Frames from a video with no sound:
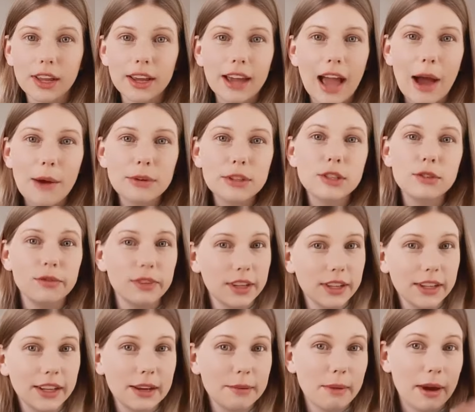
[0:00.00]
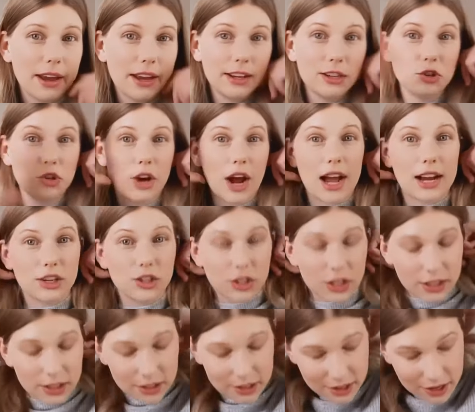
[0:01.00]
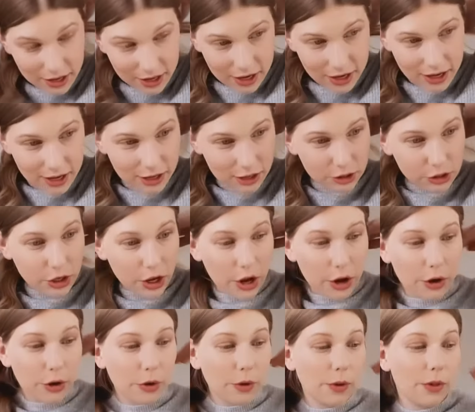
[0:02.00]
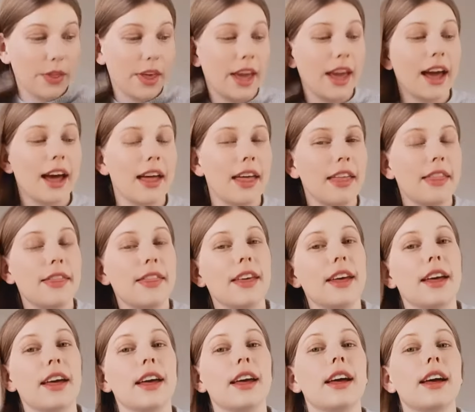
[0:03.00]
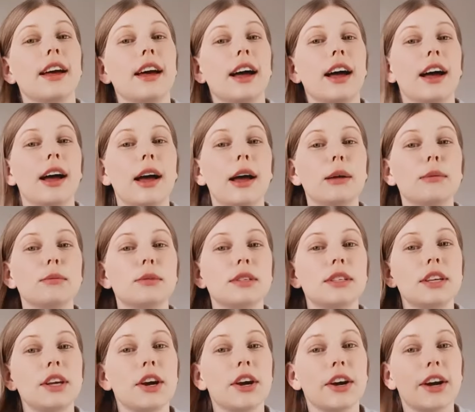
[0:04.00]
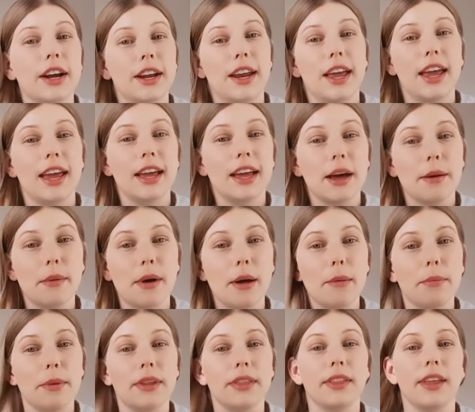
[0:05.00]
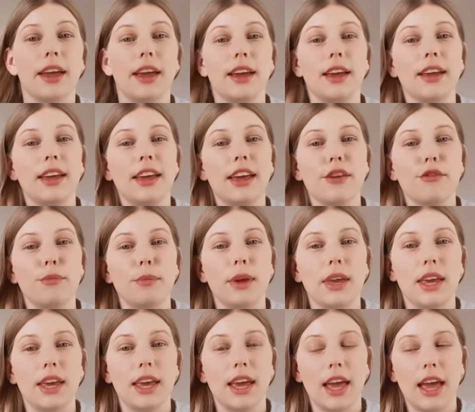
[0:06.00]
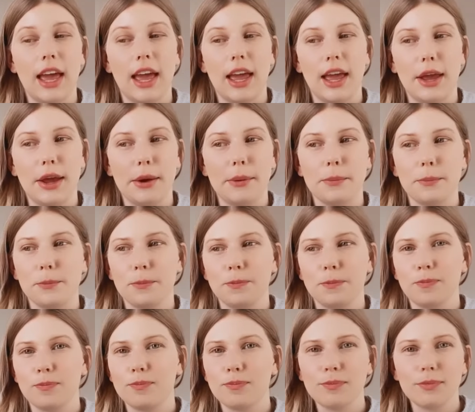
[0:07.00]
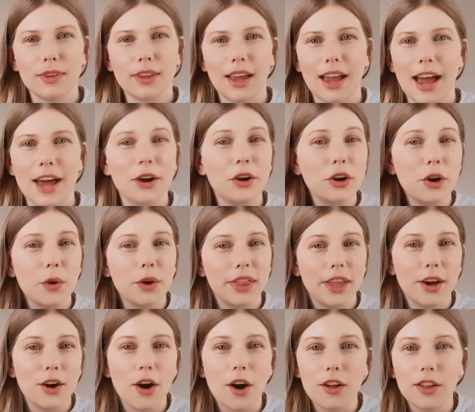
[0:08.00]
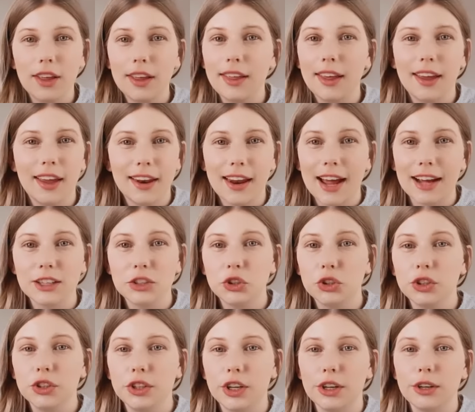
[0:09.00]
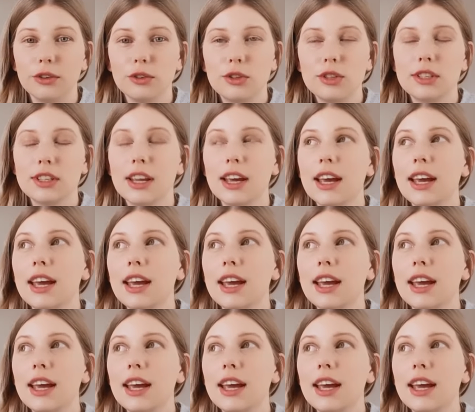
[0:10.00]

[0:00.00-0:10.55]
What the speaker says: Like I was feeling my contractions. So they had the CRNA come up and like give me I don't know what they call it, like an extra dose.